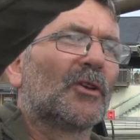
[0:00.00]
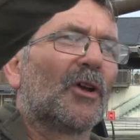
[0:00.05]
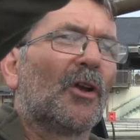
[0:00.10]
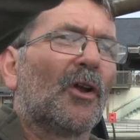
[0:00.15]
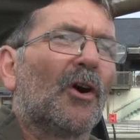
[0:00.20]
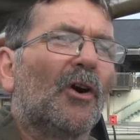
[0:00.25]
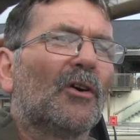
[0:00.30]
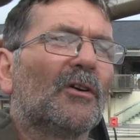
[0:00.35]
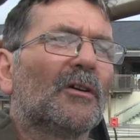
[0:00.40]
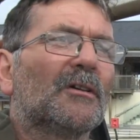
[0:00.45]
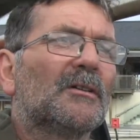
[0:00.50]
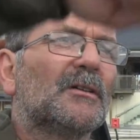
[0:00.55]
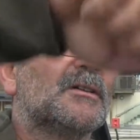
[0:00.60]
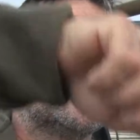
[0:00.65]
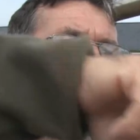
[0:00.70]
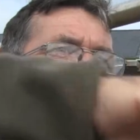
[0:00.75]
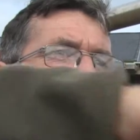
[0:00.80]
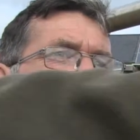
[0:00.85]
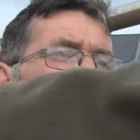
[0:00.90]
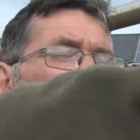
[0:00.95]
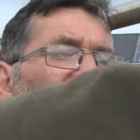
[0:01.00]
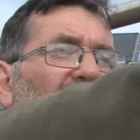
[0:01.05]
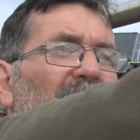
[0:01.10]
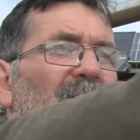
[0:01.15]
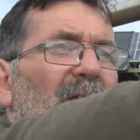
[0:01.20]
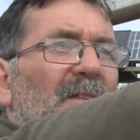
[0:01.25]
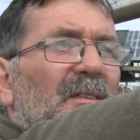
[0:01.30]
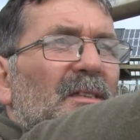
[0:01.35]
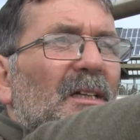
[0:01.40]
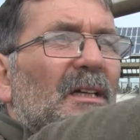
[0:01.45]
along.
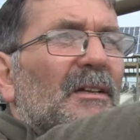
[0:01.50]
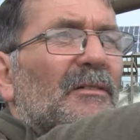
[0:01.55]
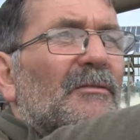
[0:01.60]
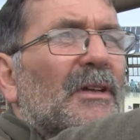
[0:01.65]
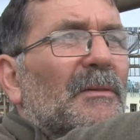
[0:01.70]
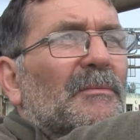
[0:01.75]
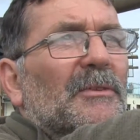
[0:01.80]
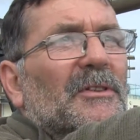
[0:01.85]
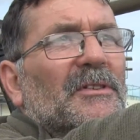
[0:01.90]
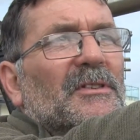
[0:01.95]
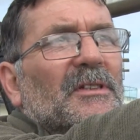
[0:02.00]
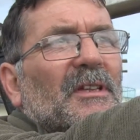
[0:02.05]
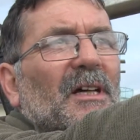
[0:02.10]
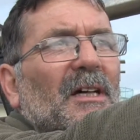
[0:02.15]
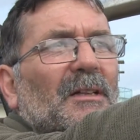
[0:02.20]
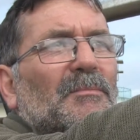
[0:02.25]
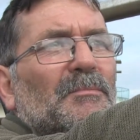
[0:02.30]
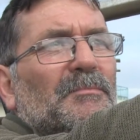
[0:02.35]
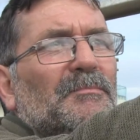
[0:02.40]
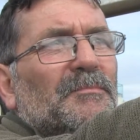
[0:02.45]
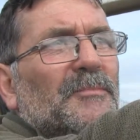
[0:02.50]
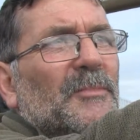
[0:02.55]
You see the remnants of that